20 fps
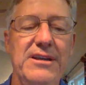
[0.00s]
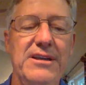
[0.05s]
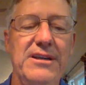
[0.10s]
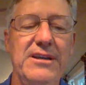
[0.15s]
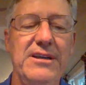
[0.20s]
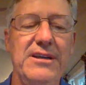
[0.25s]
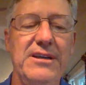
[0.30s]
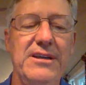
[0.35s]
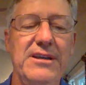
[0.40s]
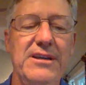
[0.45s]

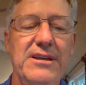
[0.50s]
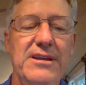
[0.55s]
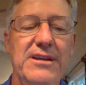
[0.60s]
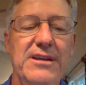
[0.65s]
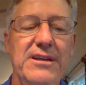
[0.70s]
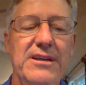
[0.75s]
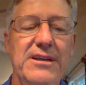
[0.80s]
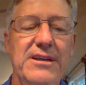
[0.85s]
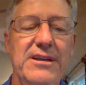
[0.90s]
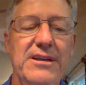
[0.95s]
so it's very
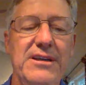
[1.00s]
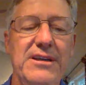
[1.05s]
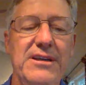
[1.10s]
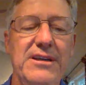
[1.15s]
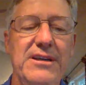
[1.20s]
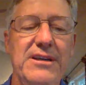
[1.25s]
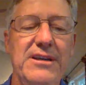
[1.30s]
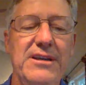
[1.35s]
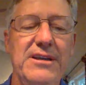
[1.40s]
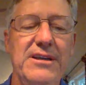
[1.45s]
salty,
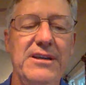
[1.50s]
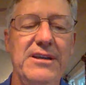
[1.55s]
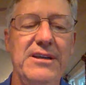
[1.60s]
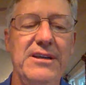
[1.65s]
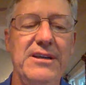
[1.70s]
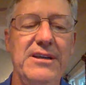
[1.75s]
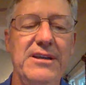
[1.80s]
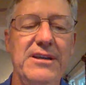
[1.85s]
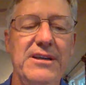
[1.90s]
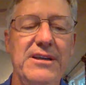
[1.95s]
sort of like
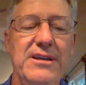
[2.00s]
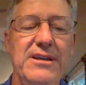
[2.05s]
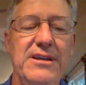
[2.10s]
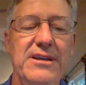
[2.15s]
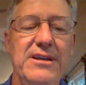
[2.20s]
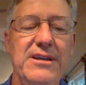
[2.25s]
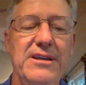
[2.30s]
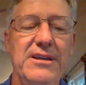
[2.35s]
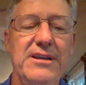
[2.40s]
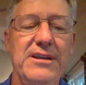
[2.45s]
the
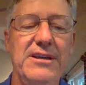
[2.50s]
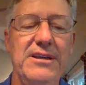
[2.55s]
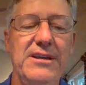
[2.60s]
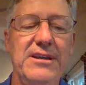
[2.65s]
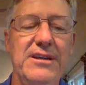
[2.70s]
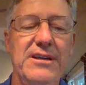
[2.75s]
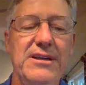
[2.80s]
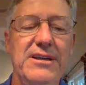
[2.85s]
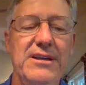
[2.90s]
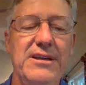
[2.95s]

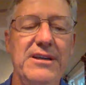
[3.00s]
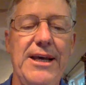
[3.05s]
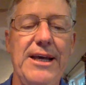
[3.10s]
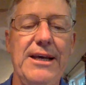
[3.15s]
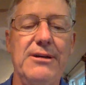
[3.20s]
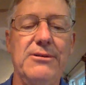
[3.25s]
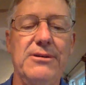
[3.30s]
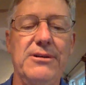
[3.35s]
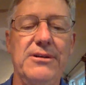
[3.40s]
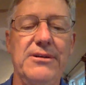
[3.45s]
Salt
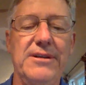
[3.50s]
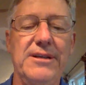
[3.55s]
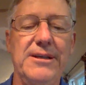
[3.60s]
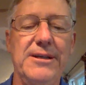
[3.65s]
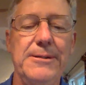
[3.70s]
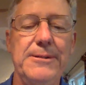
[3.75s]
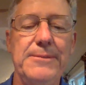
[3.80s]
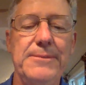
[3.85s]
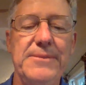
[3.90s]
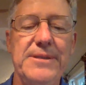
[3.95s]
Lake or
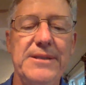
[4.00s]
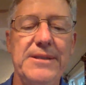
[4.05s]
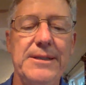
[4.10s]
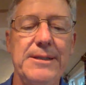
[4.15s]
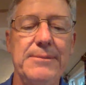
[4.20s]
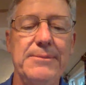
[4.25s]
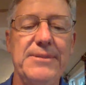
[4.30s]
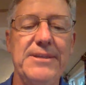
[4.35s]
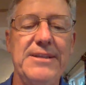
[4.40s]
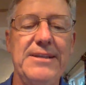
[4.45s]

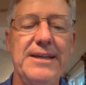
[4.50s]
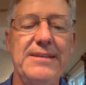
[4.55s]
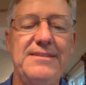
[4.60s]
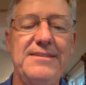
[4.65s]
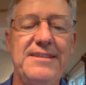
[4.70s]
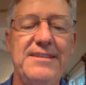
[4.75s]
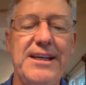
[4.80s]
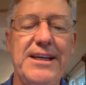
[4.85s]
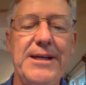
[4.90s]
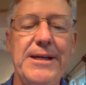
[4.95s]
the Dead
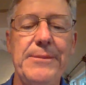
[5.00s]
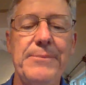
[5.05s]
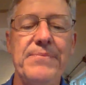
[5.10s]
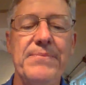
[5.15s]
Sea,